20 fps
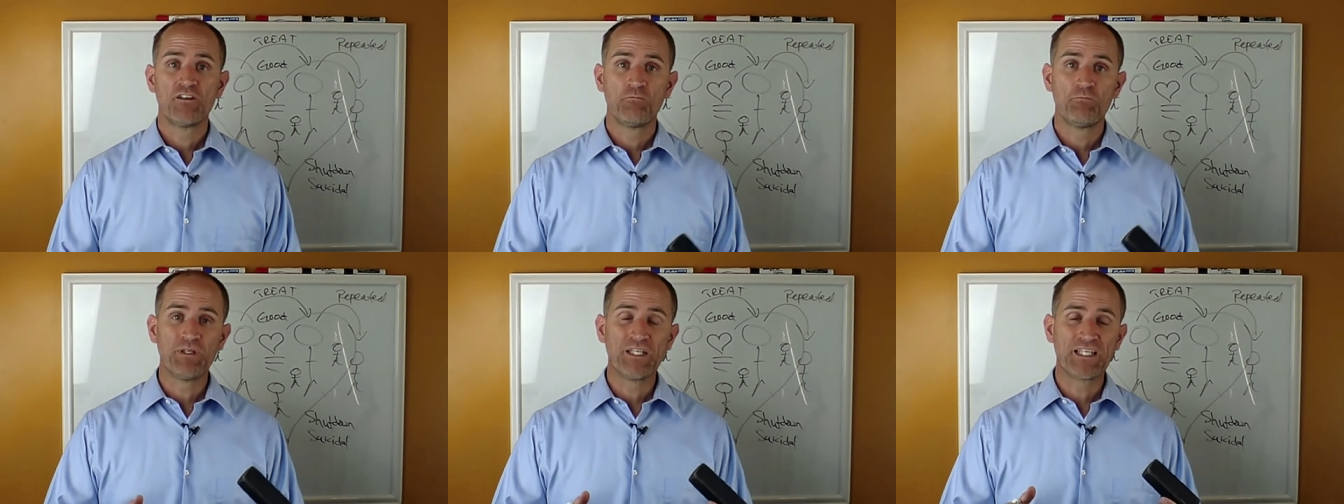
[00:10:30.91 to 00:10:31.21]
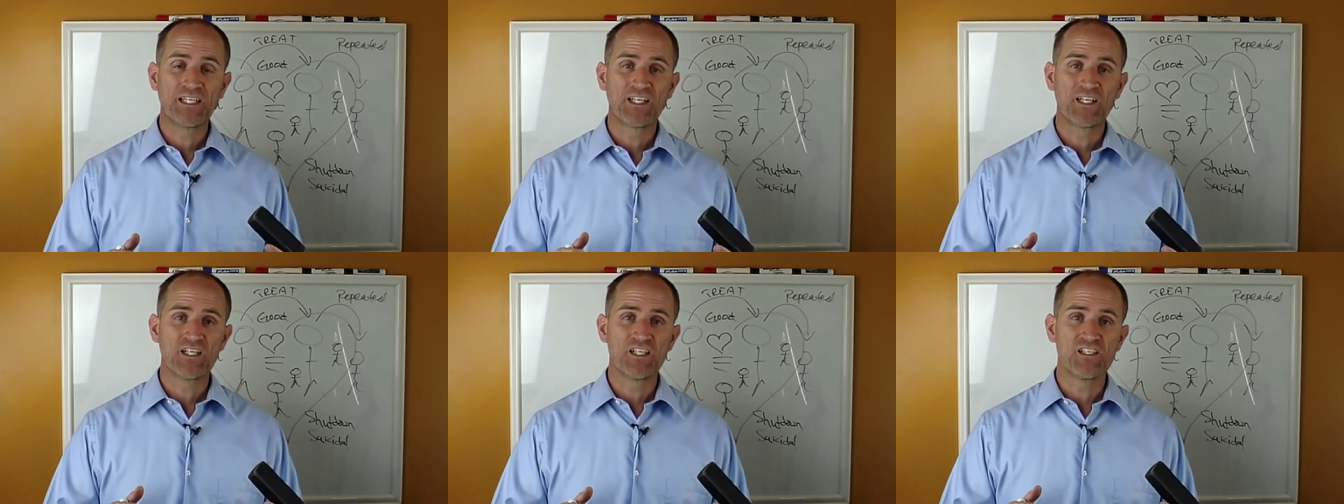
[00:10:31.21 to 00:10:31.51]

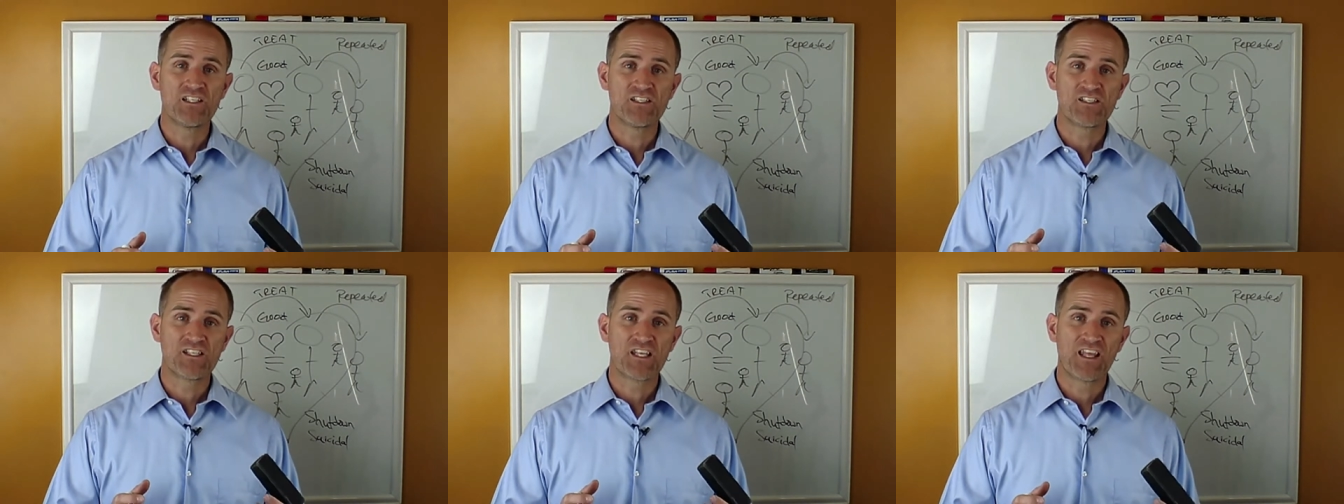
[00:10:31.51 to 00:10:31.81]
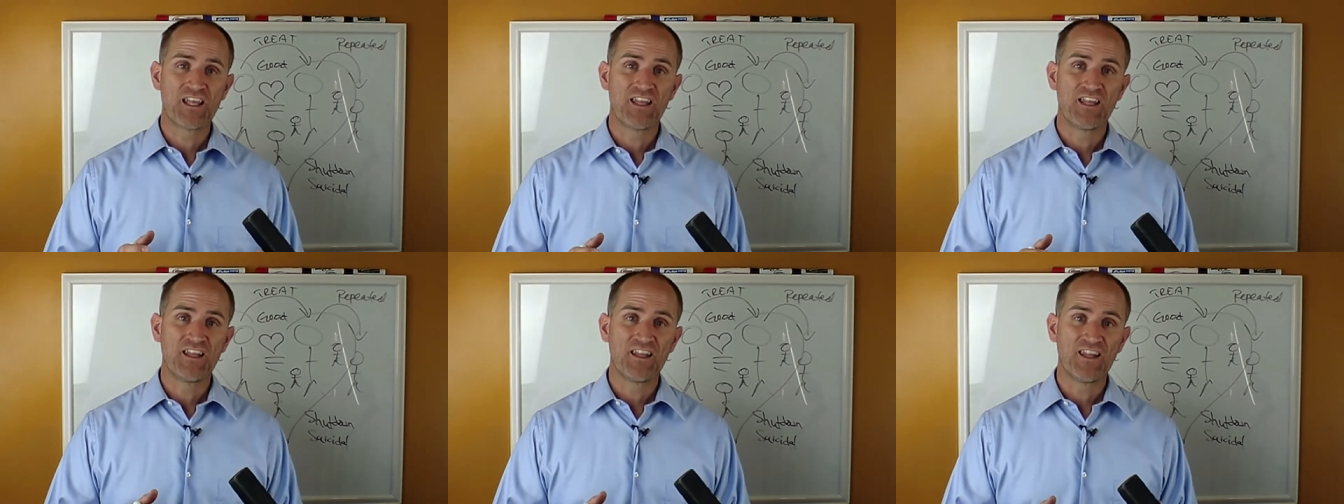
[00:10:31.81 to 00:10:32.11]
because
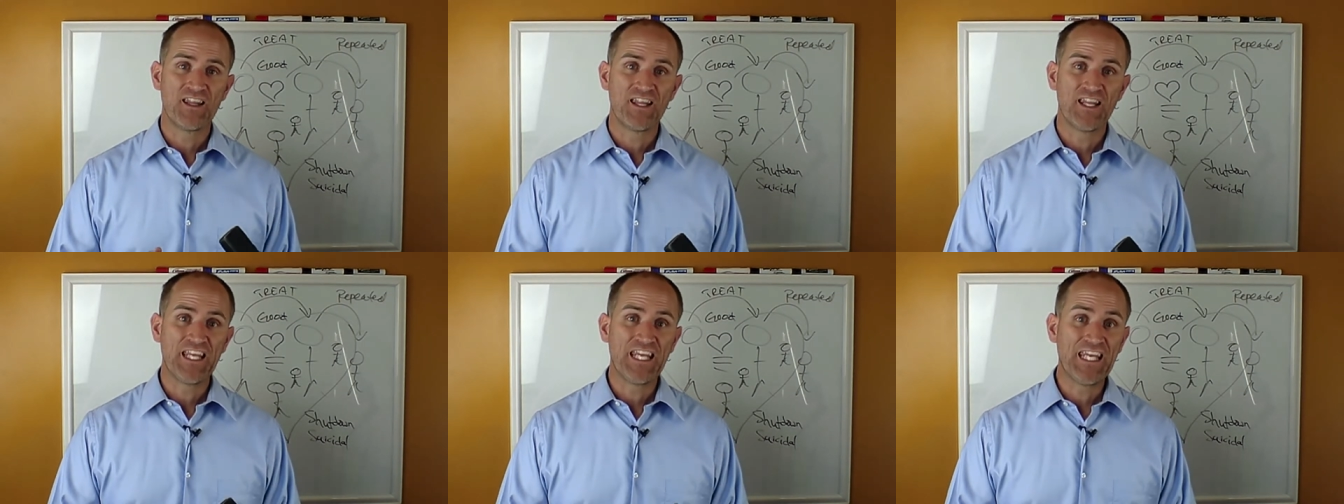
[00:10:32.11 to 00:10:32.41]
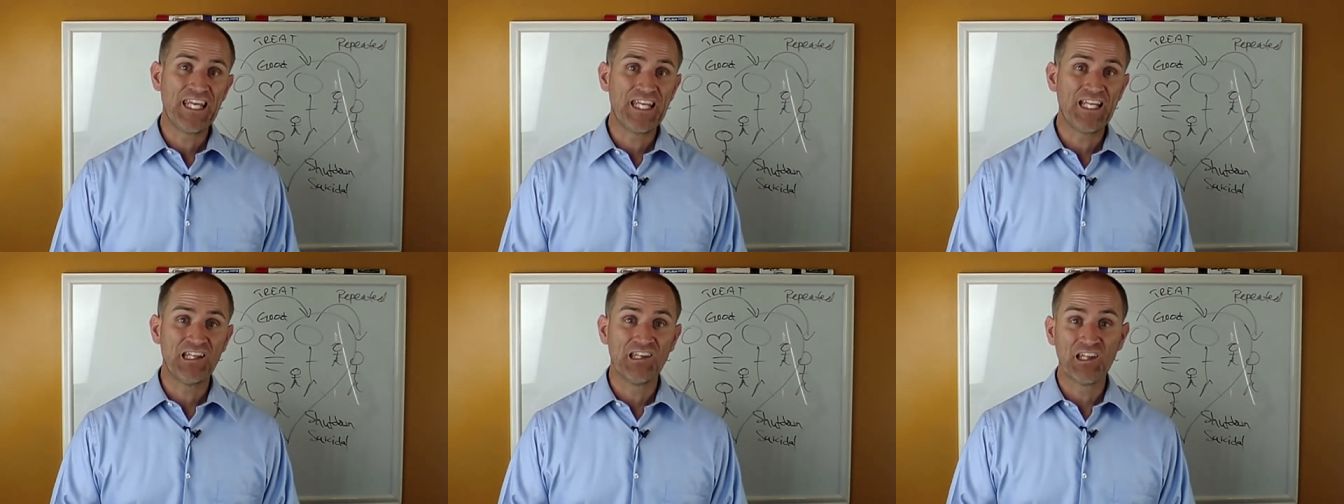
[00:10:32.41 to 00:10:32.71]

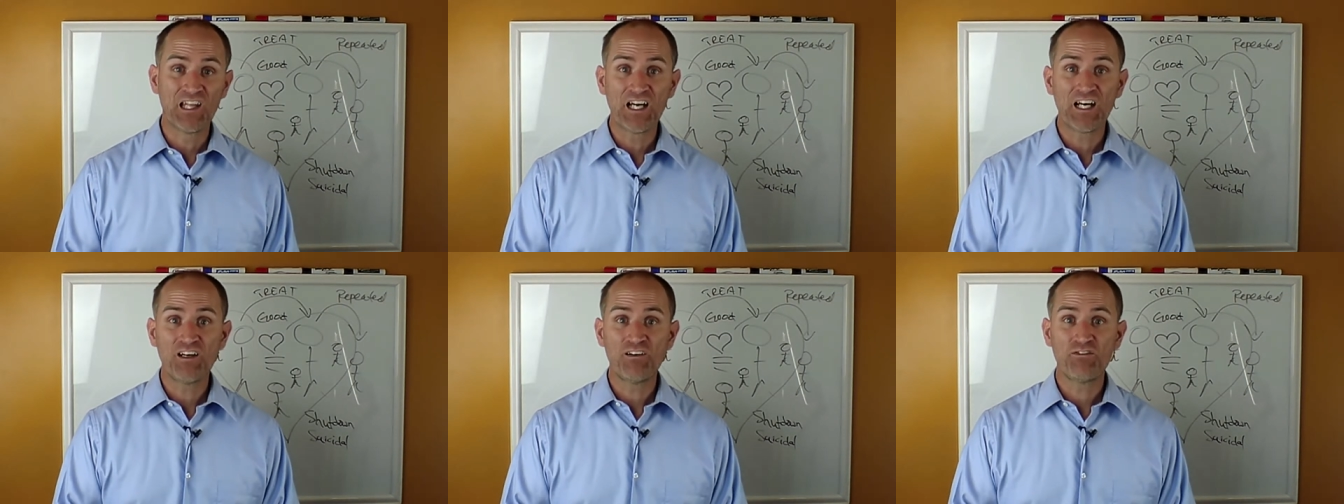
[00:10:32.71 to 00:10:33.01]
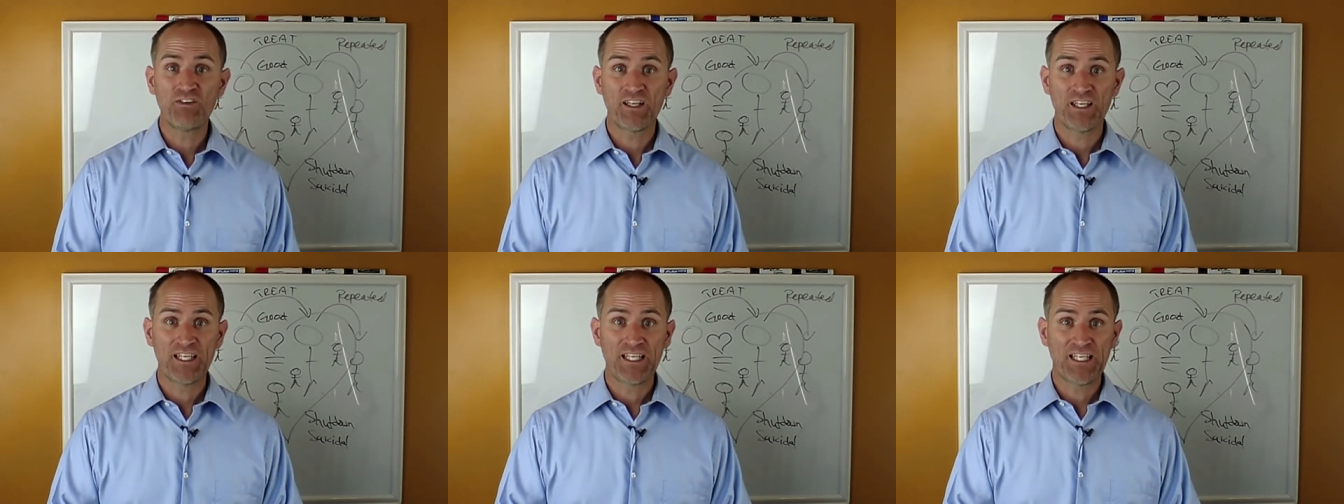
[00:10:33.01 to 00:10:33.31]
he,
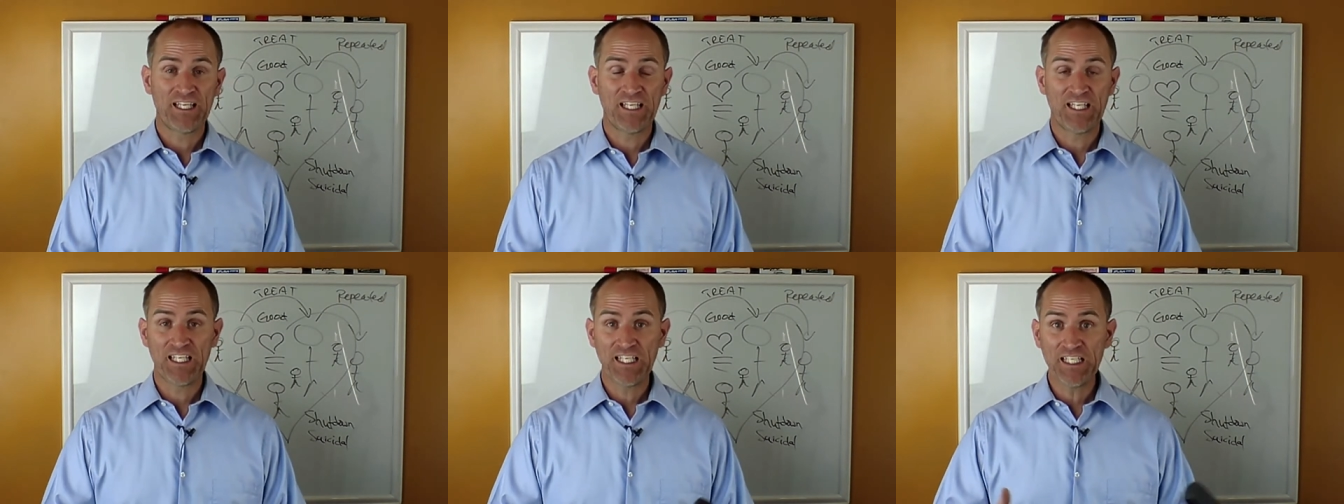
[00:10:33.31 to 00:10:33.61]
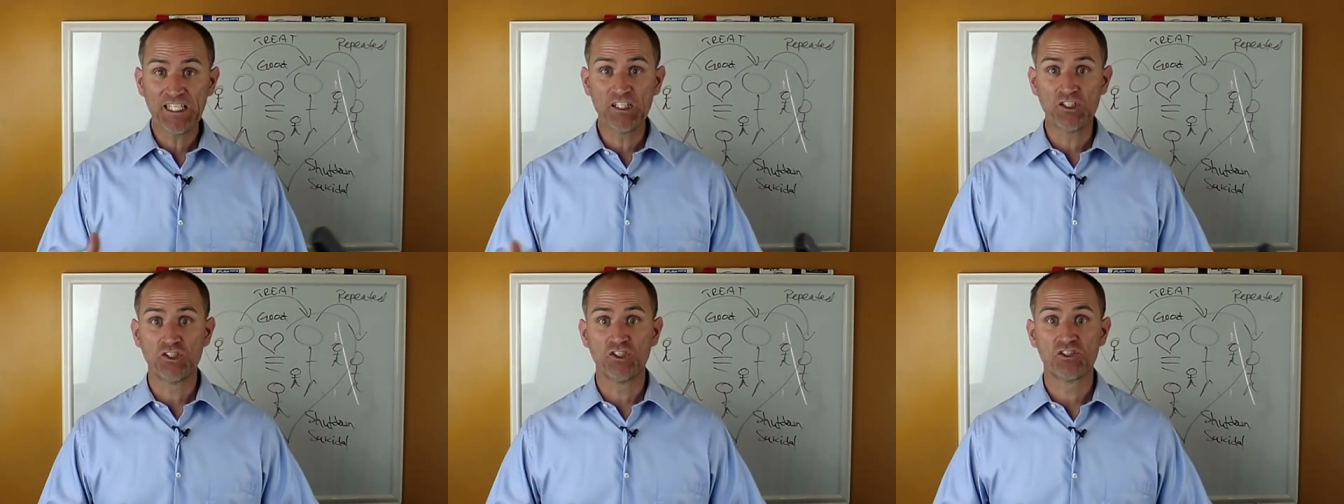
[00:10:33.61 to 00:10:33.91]
love
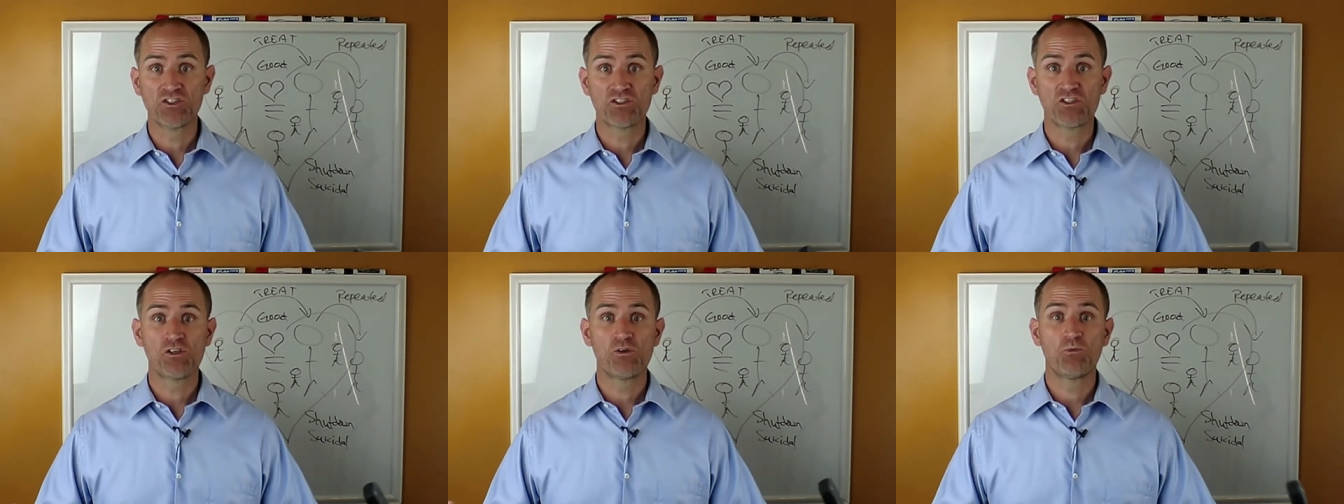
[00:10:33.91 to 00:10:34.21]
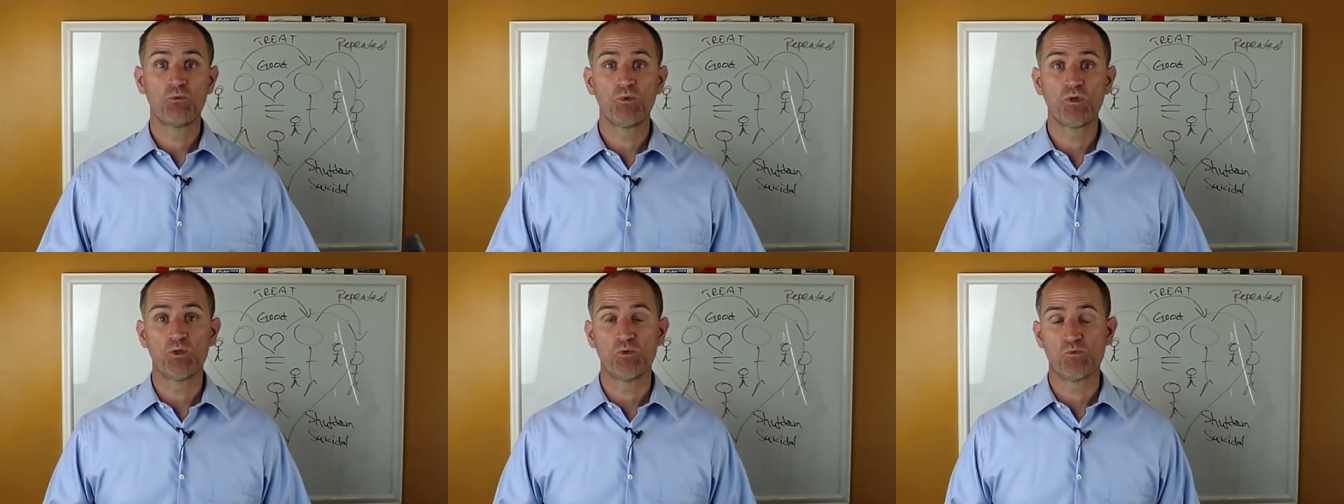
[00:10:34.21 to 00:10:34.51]
heals
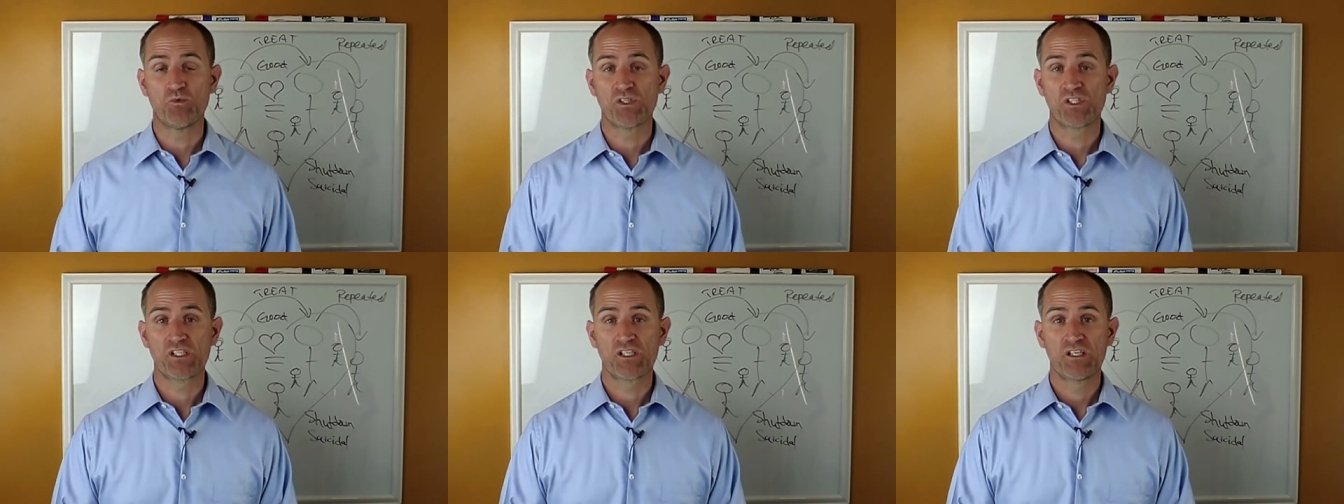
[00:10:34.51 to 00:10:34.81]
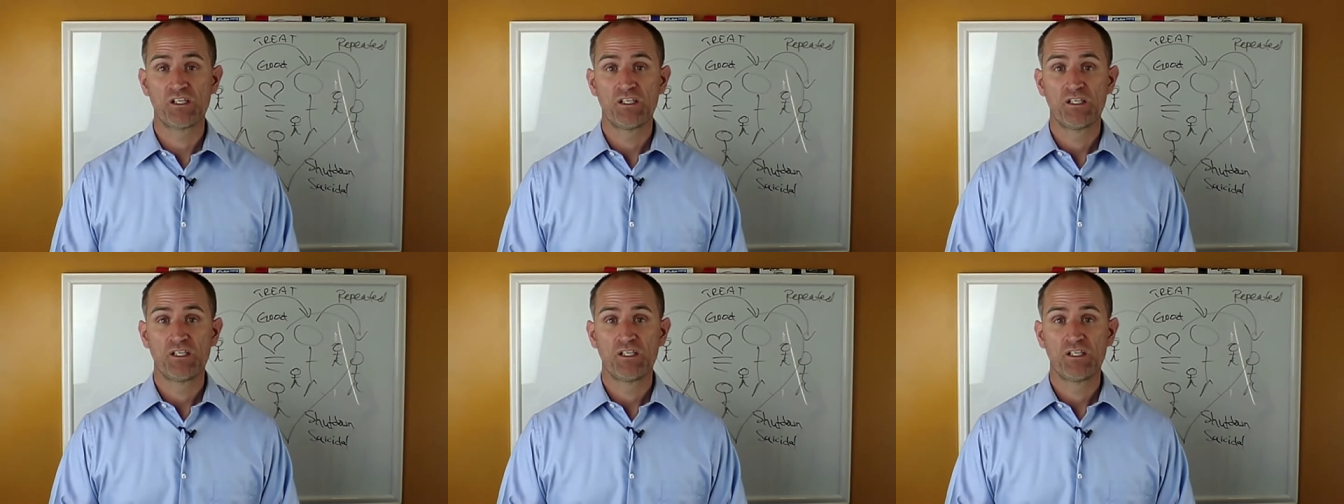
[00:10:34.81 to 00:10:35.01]
wounds.